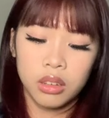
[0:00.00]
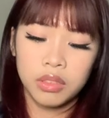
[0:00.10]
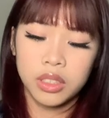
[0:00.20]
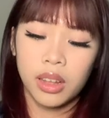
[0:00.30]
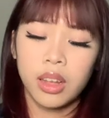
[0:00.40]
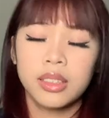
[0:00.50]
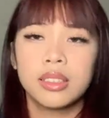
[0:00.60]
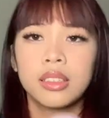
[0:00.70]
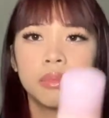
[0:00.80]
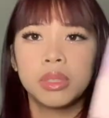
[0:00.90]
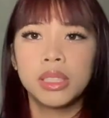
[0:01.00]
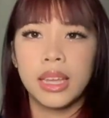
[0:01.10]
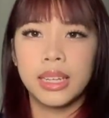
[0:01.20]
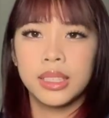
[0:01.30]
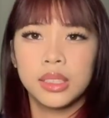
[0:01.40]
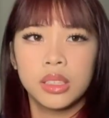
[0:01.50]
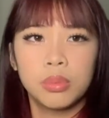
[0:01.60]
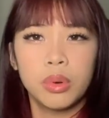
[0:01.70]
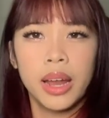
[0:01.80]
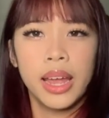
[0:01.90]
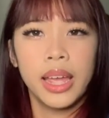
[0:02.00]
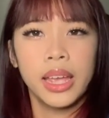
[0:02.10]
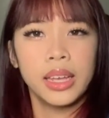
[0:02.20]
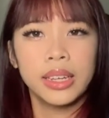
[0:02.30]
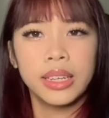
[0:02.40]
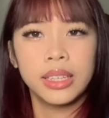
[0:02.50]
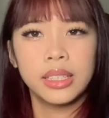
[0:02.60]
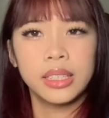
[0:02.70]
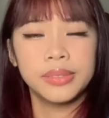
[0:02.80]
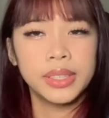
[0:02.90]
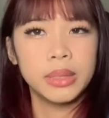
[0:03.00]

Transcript: first, I got some setting spray. Very